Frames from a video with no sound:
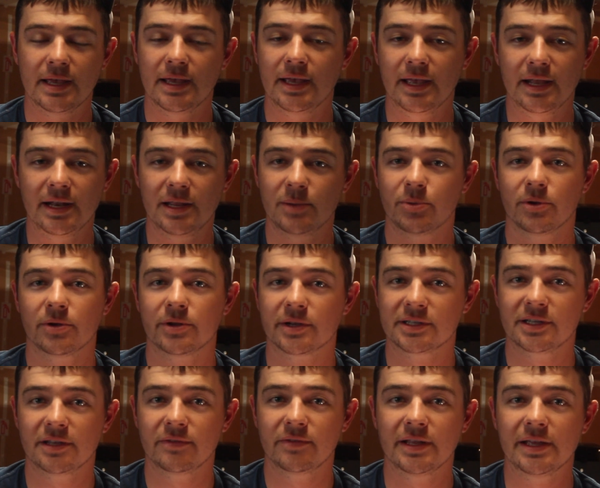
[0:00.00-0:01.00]
any
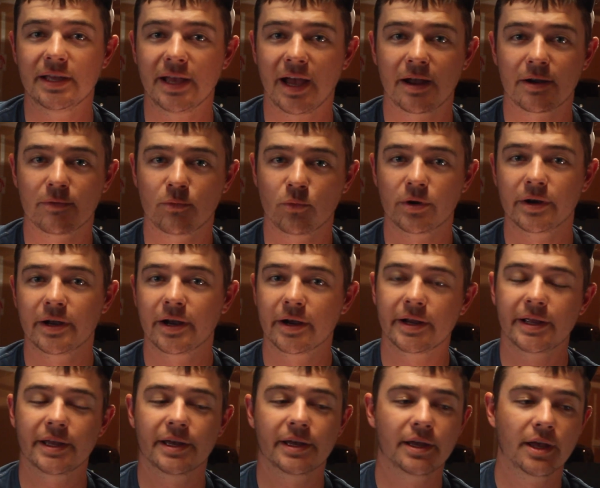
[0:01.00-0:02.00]
productivity out of one
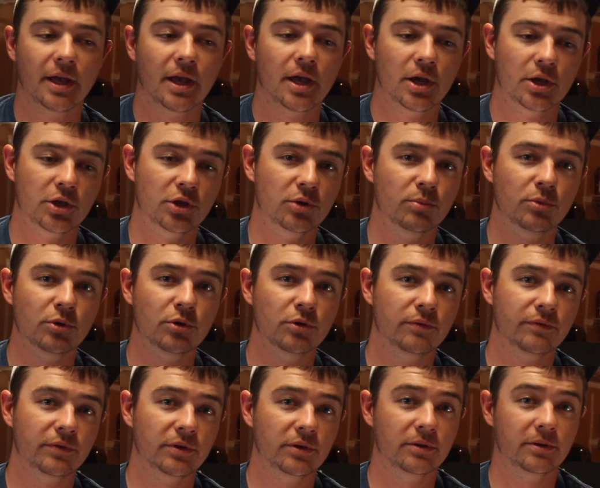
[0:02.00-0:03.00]
area,
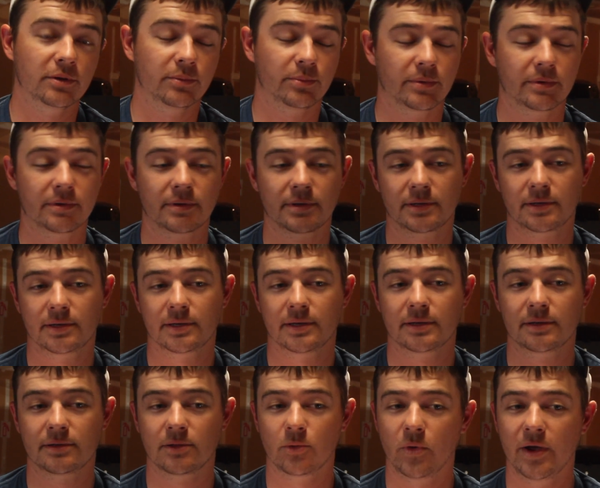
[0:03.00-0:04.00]

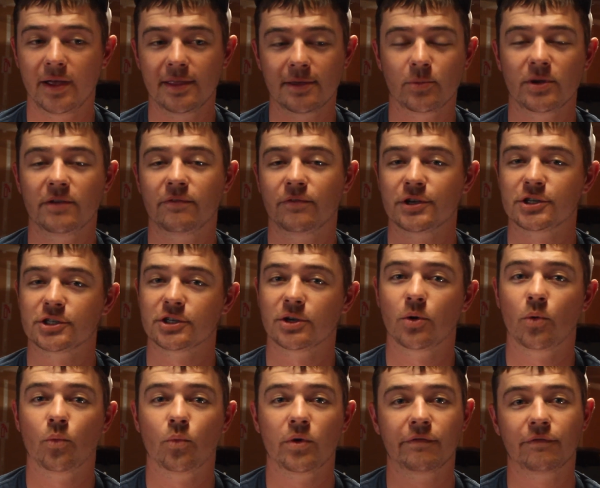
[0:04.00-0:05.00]
the way that we fish it,
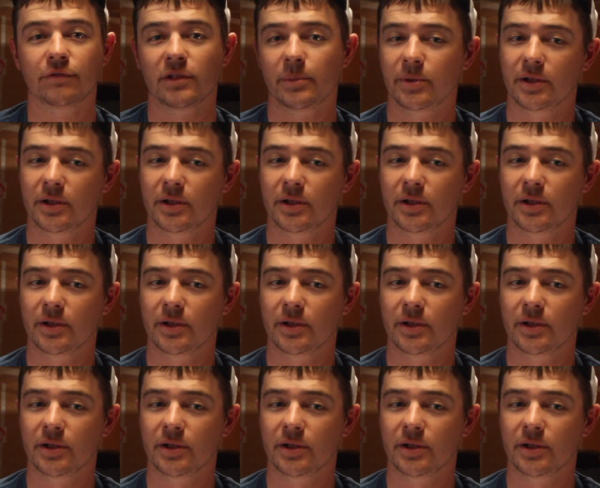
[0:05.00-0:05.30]
we flip